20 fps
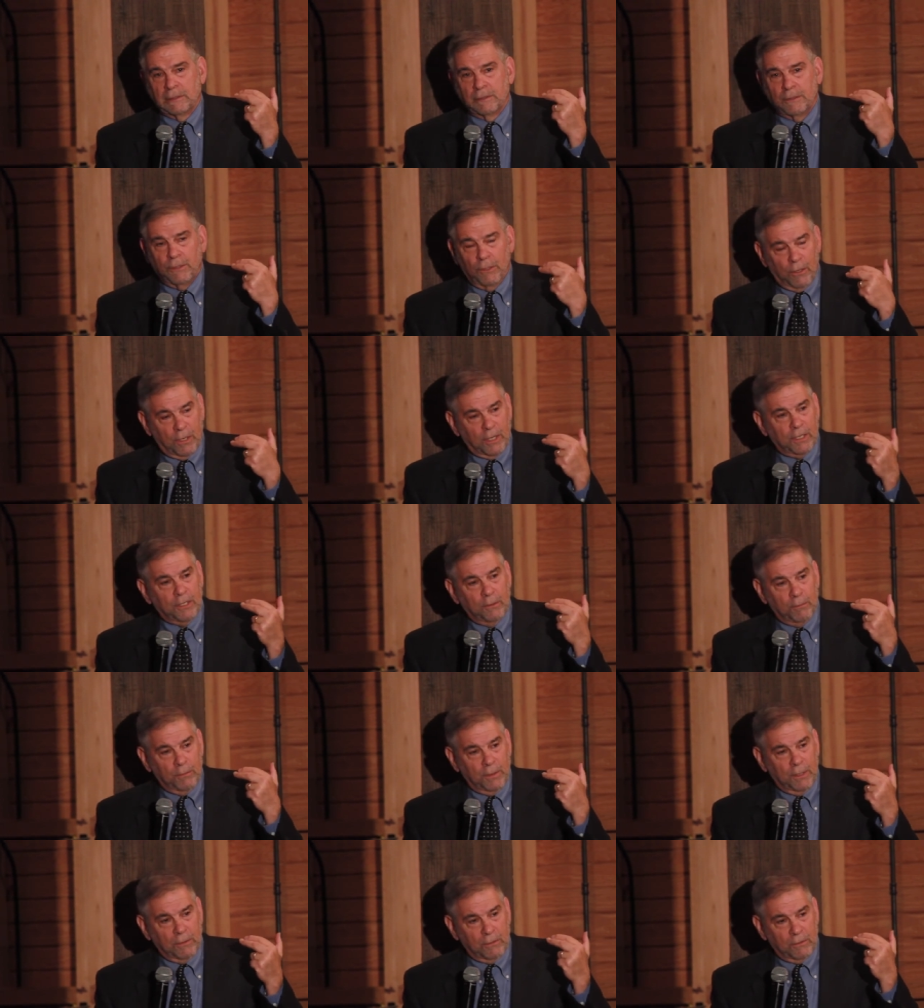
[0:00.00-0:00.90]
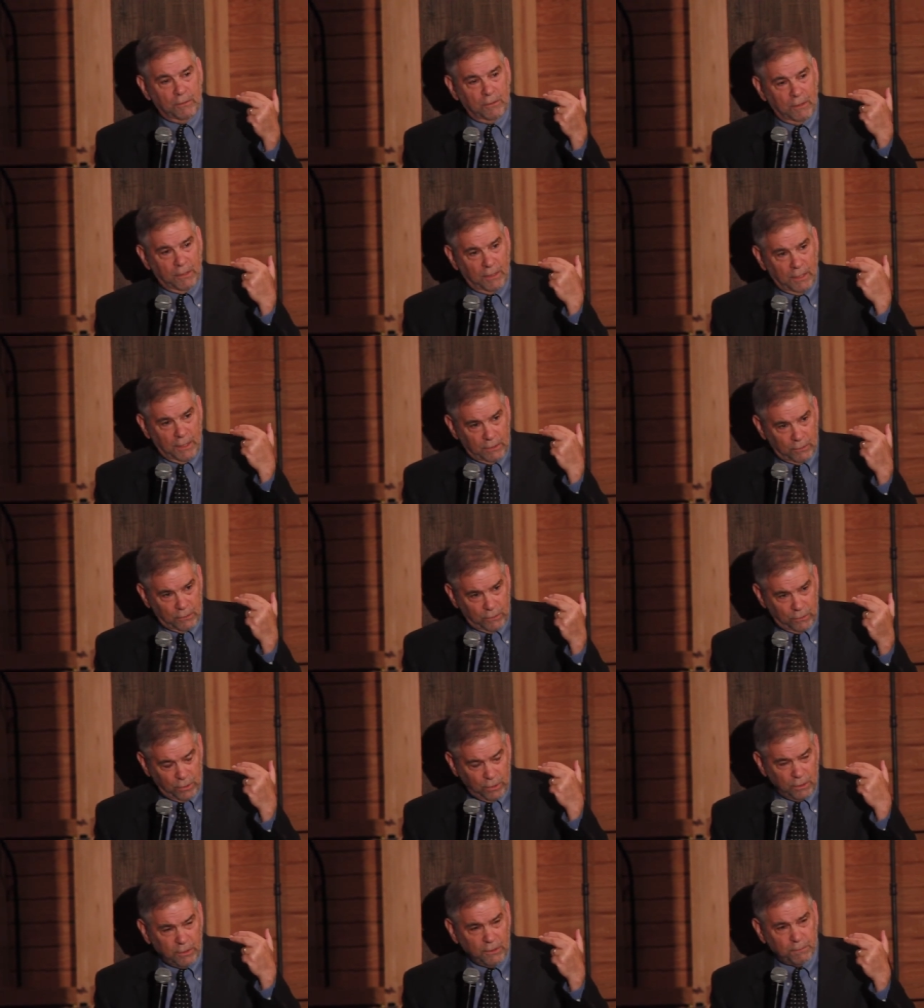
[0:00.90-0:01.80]
the argument that
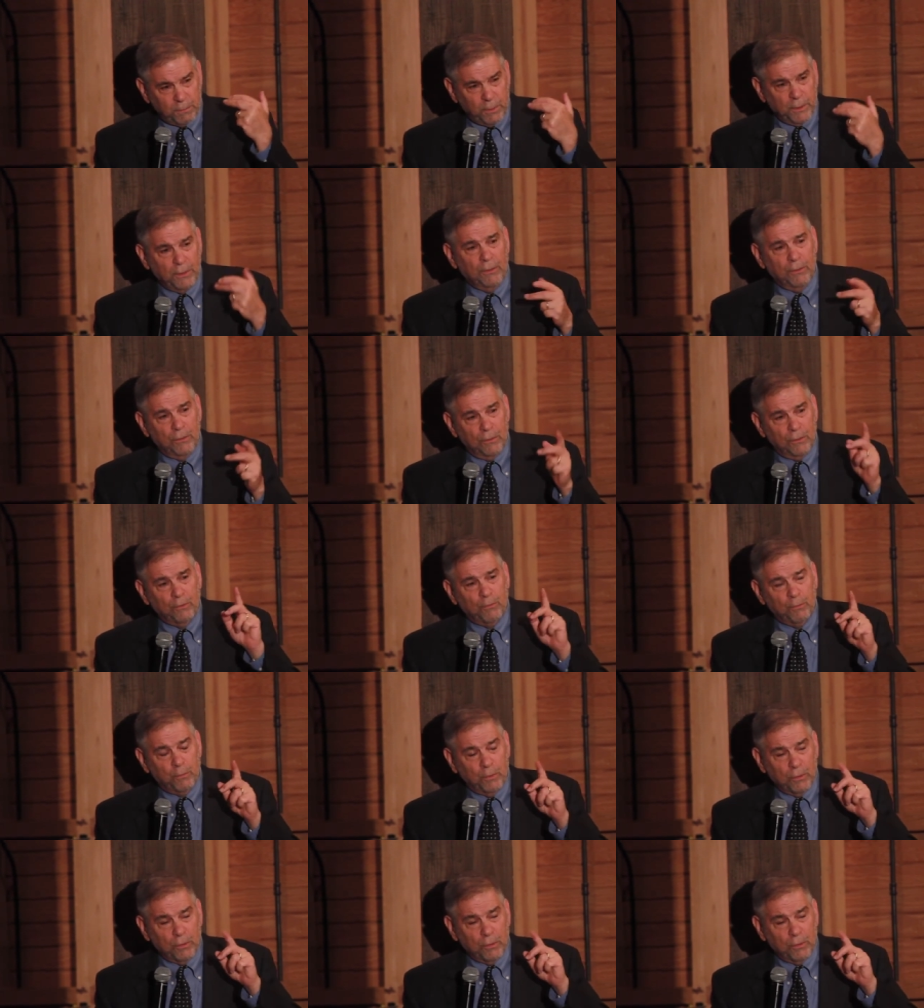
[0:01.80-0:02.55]
could have been used,